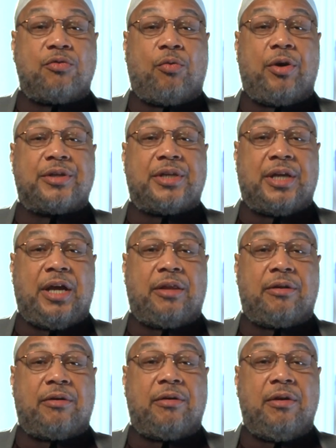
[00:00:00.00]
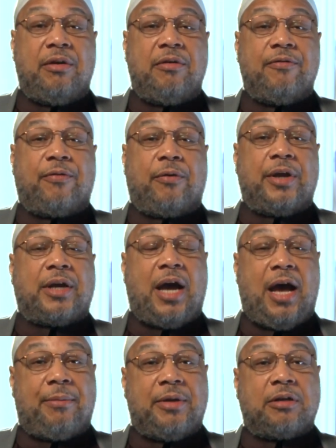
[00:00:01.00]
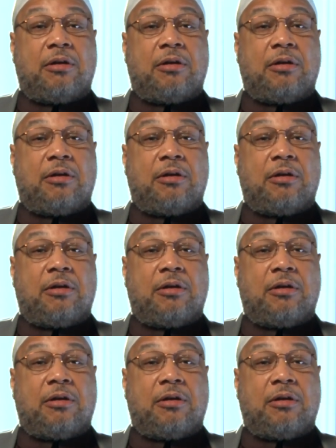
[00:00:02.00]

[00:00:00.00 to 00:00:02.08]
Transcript: work together for a common